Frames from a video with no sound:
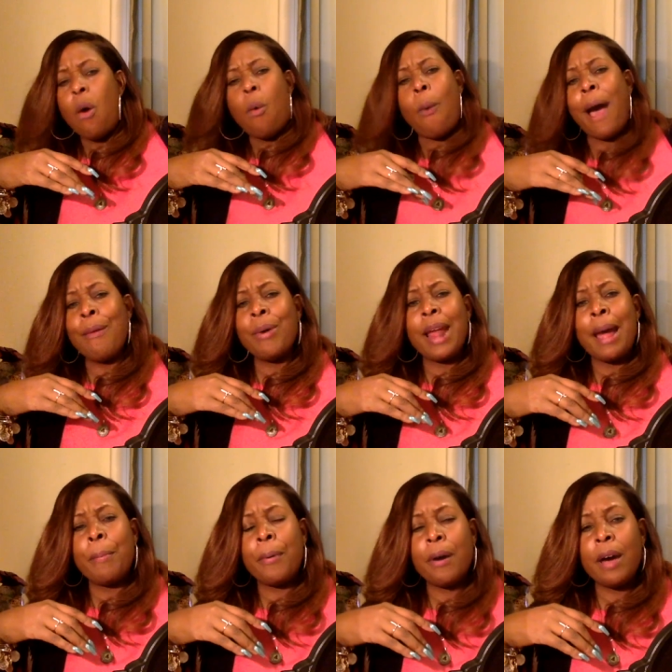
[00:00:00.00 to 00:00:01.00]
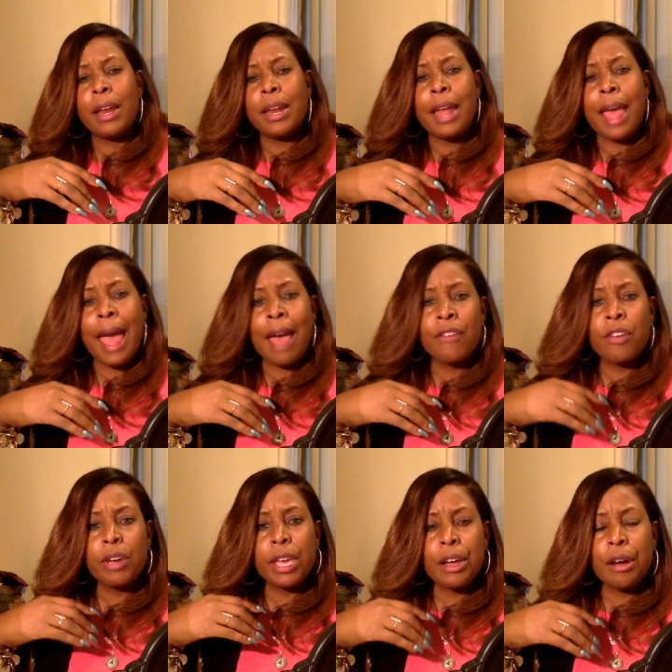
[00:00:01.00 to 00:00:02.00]
Why would I pawn it and have
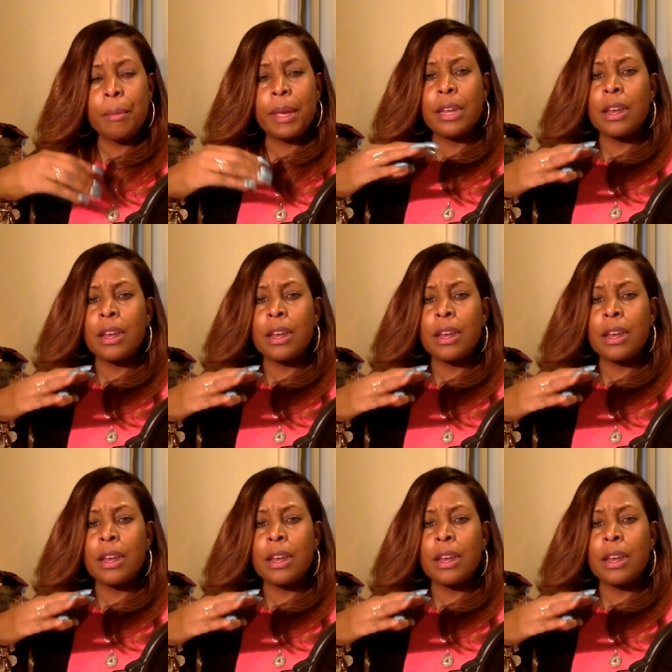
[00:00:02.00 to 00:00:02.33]
you kill me?